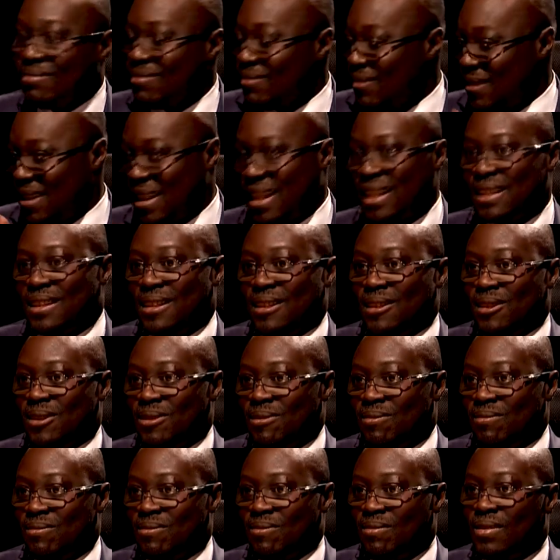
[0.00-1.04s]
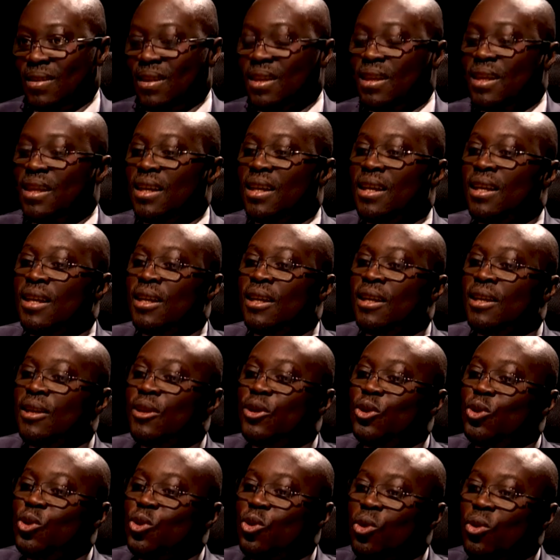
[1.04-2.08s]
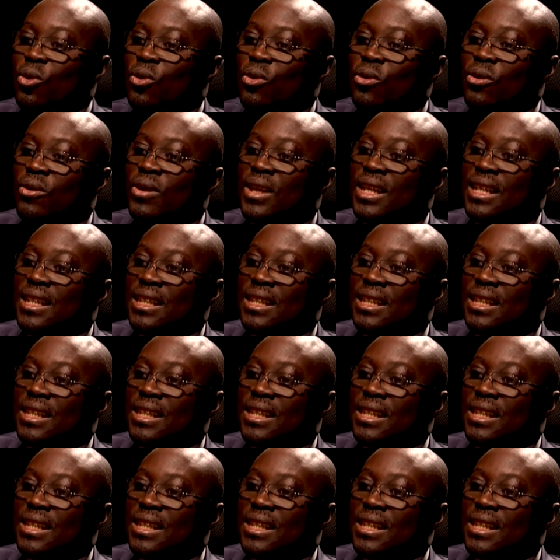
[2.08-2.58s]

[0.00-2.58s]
Nothing. You know,